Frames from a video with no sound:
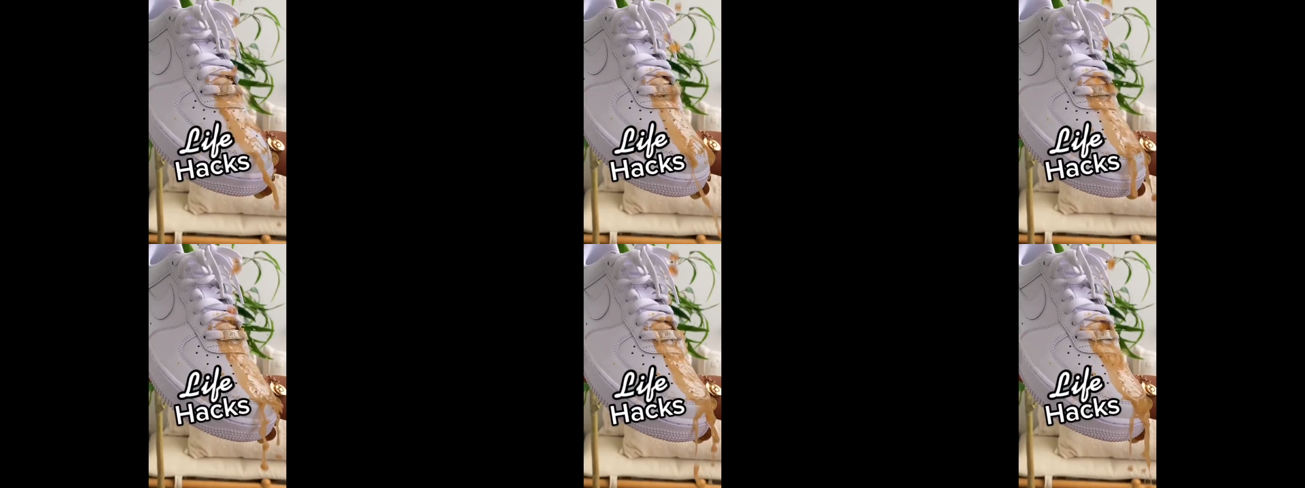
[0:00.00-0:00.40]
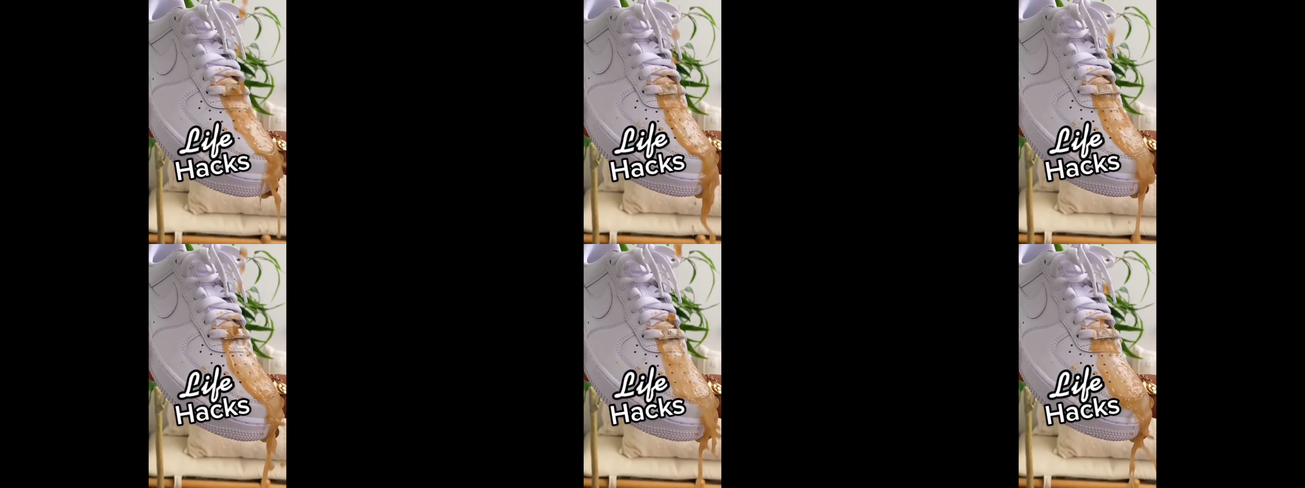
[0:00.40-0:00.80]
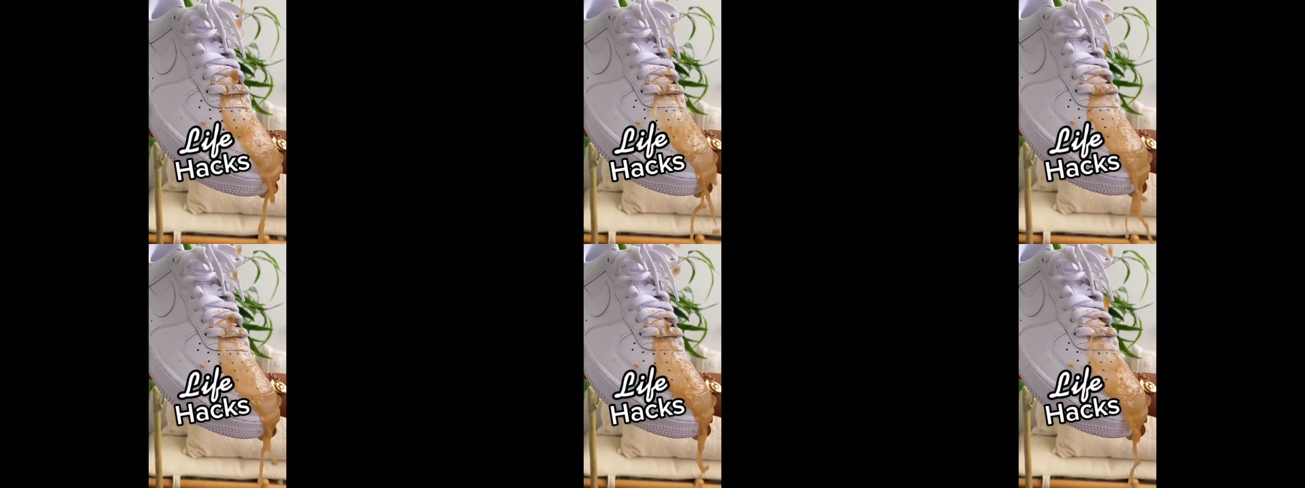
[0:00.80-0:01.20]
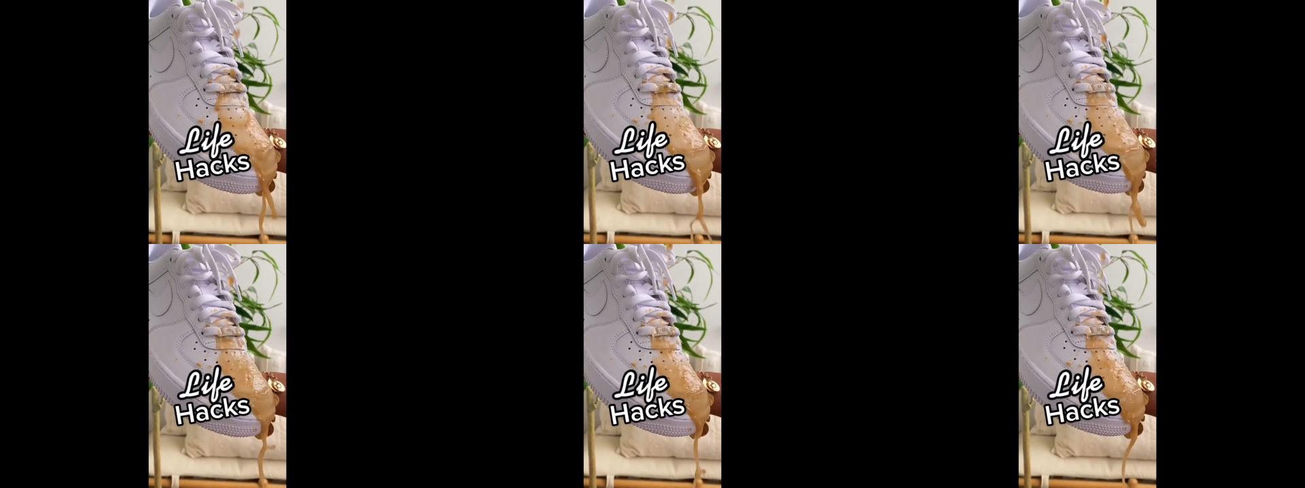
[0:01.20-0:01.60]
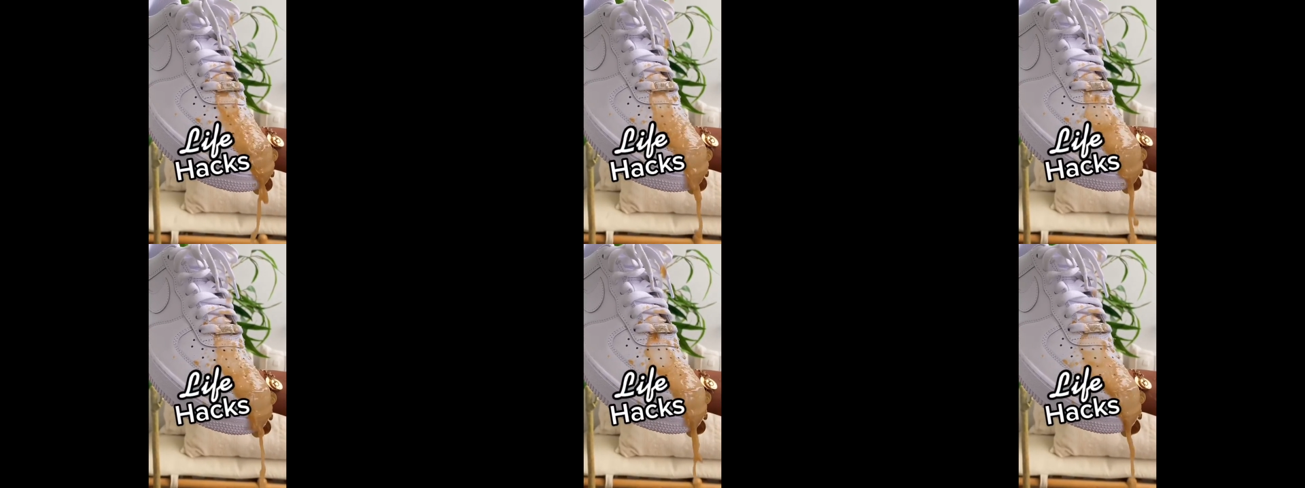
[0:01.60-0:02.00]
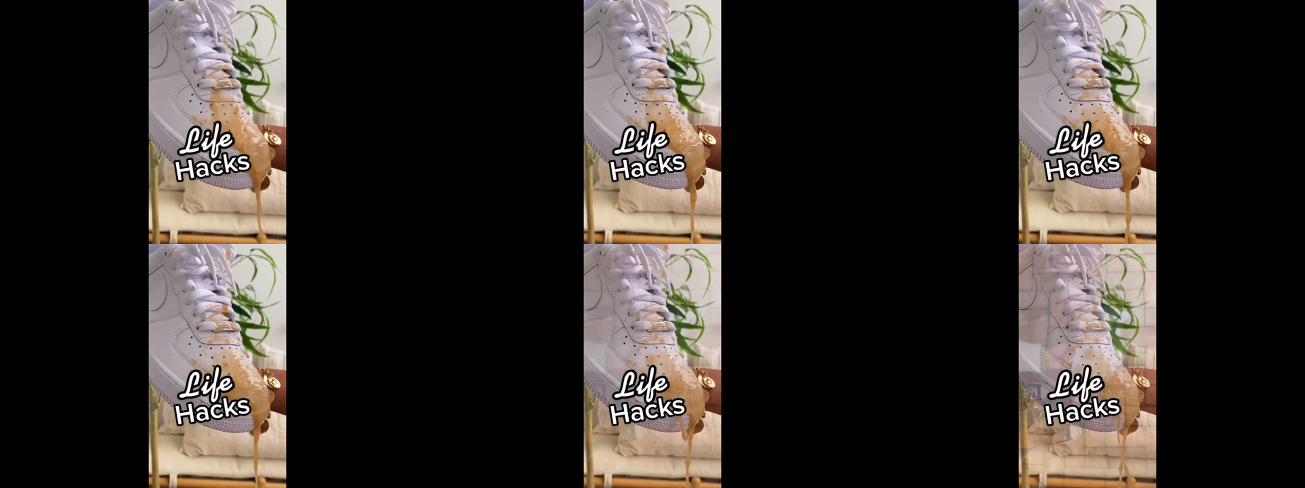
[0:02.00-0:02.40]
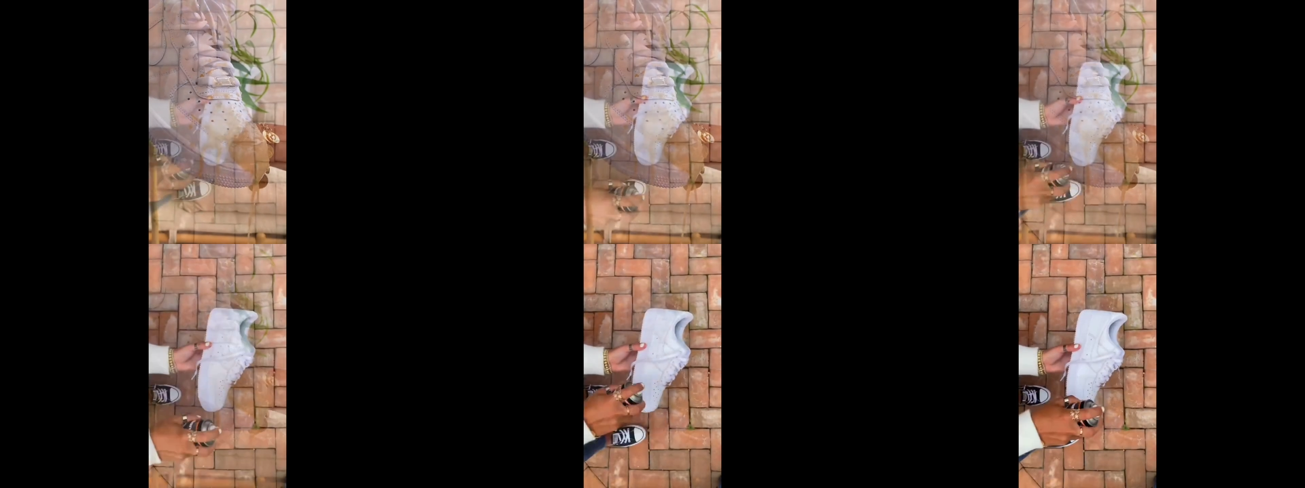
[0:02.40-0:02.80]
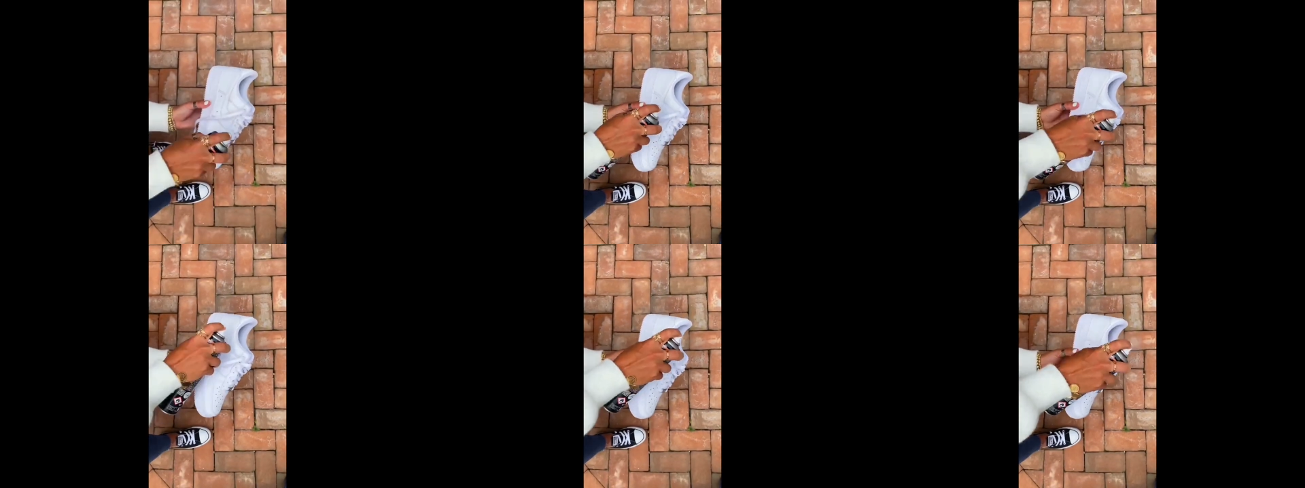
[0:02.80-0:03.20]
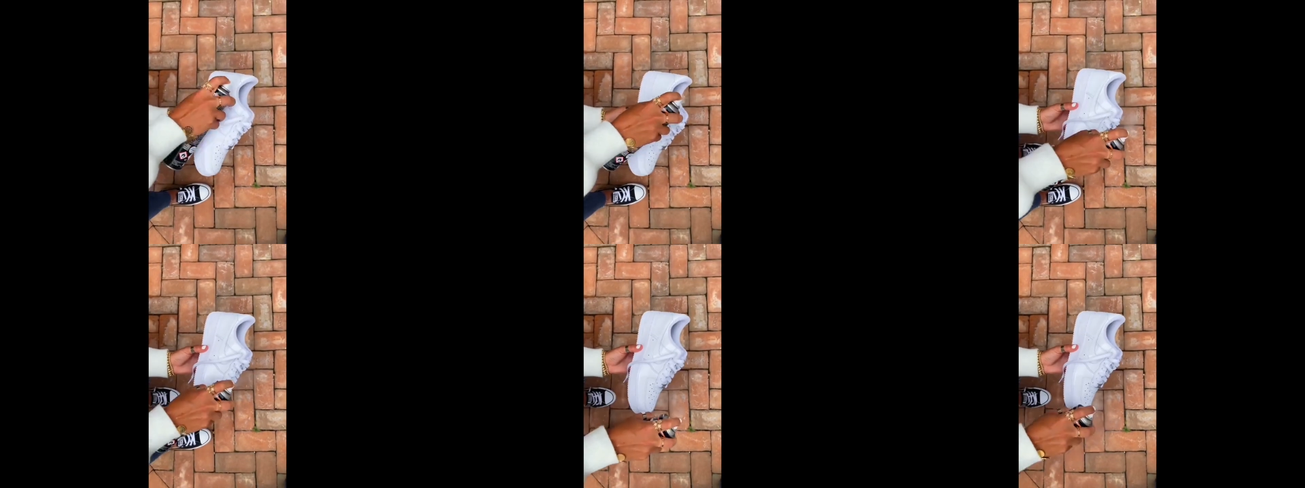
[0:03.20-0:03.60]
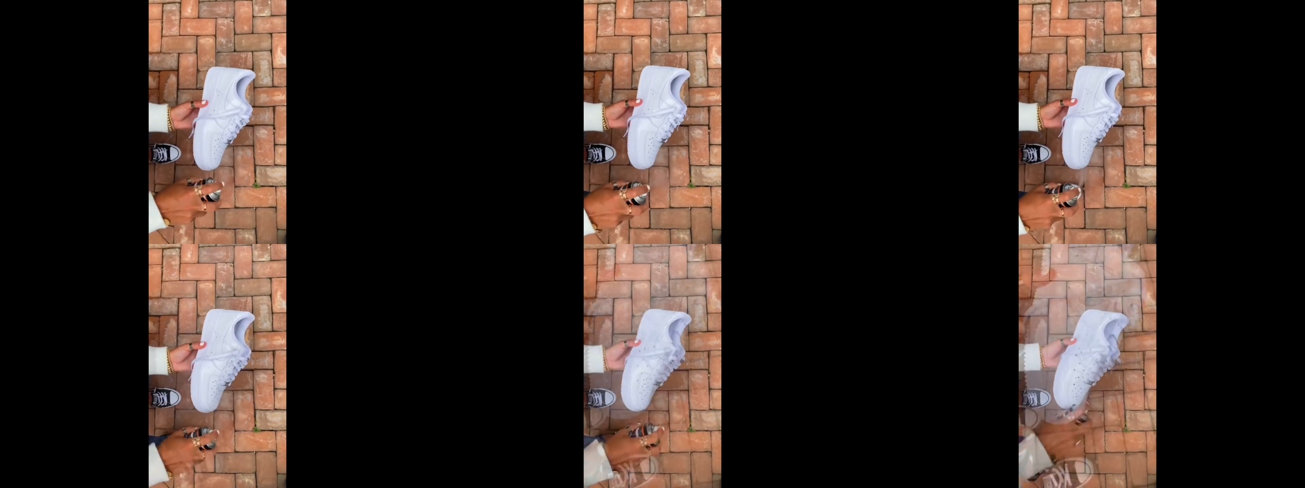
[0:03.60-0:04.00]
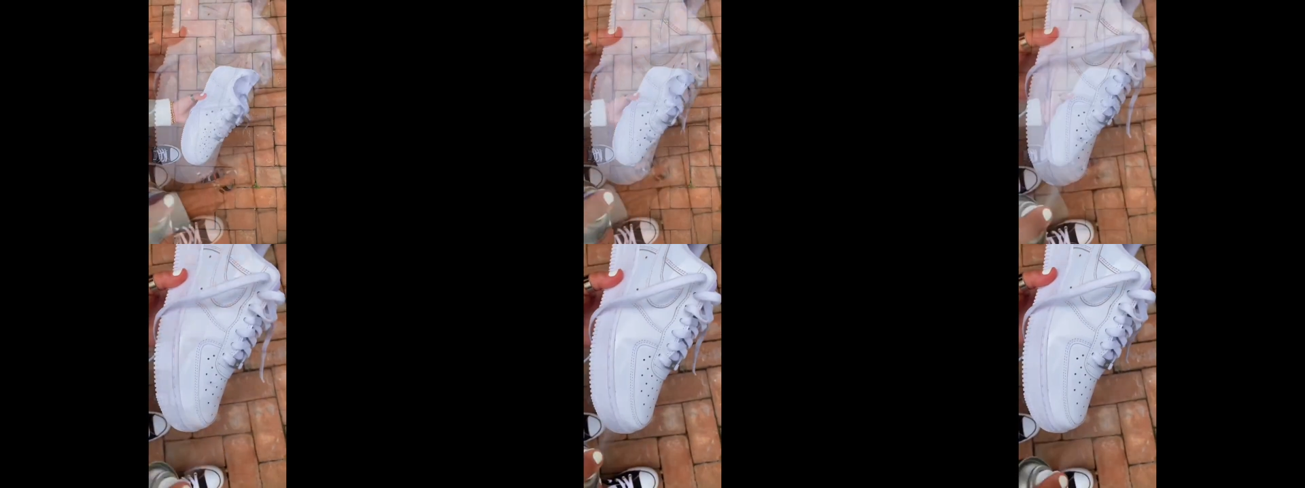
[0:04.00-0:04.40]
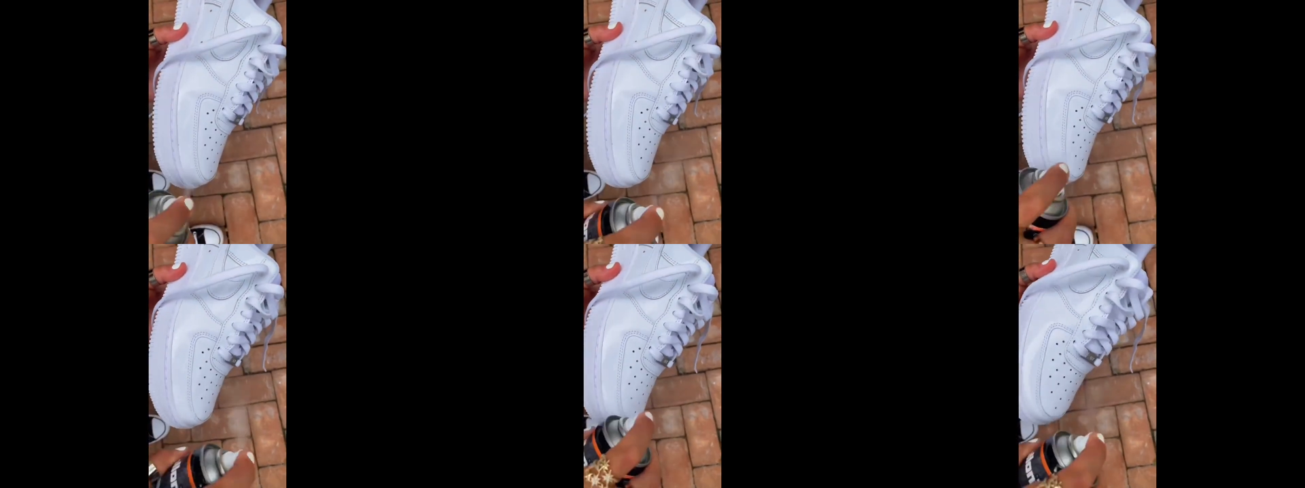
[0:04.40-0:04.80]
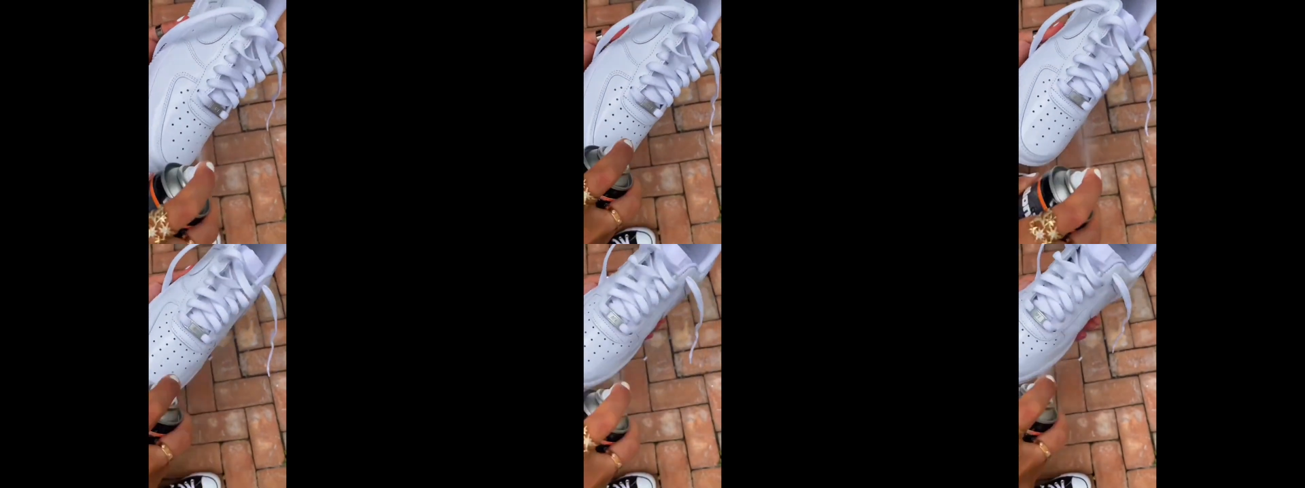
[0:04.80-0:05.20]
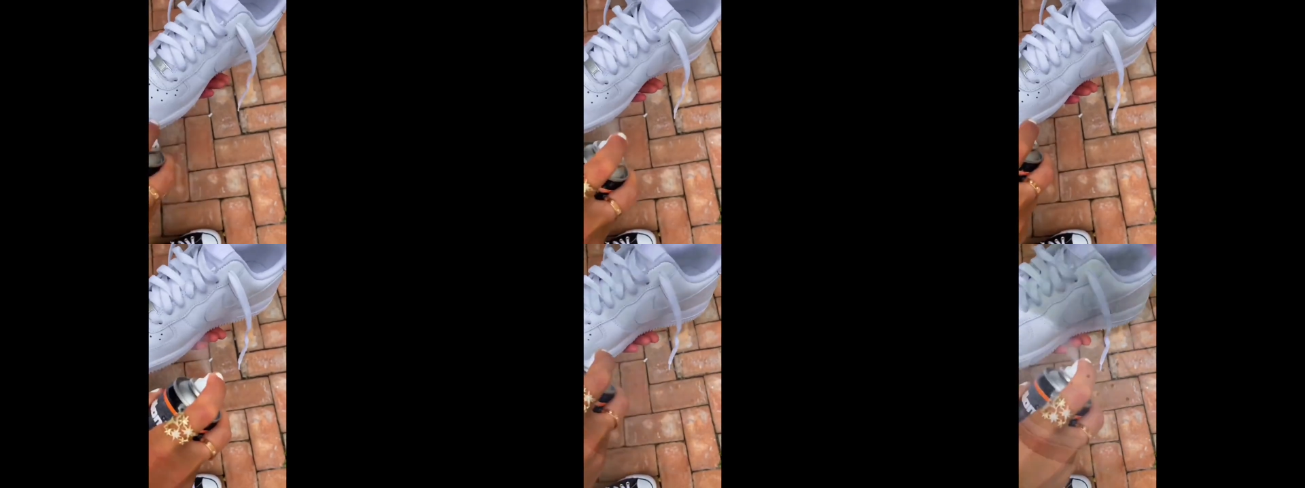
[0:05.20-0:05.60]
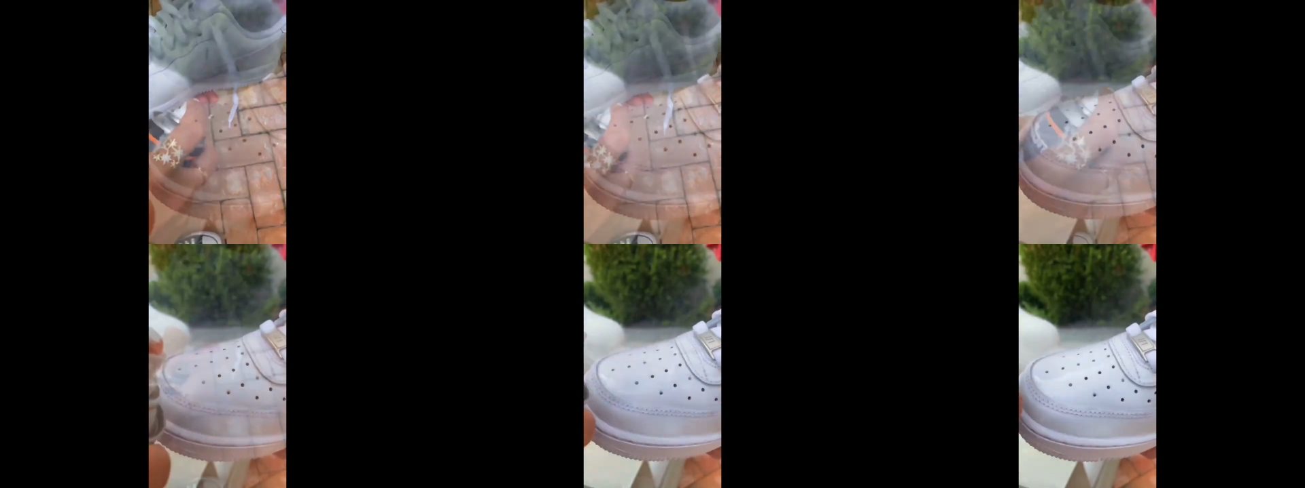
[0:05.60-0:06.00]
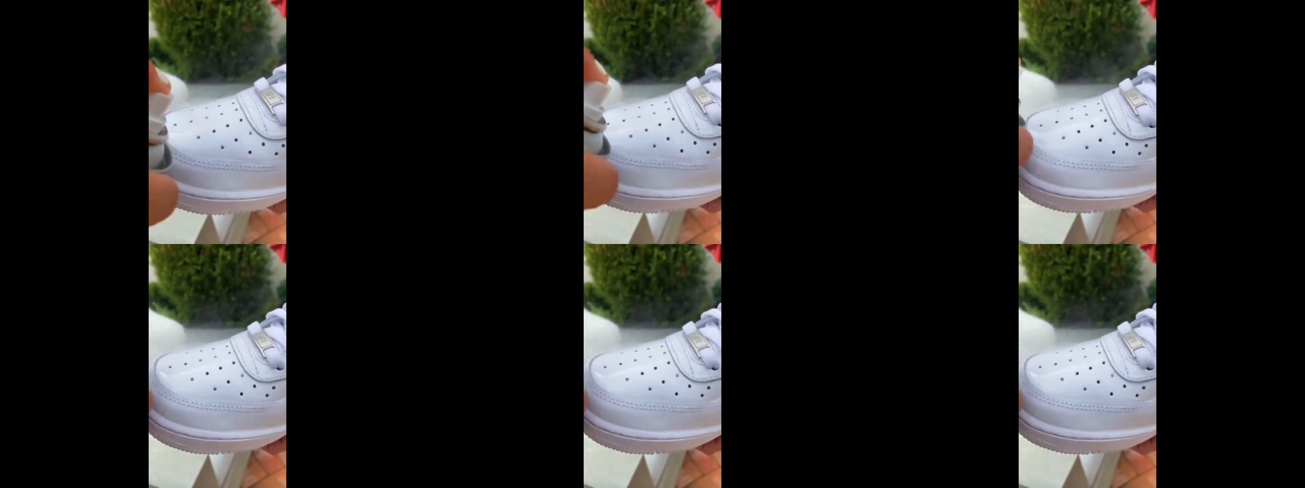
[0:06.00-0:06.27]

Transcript: No face is visible, so there are no lips to read.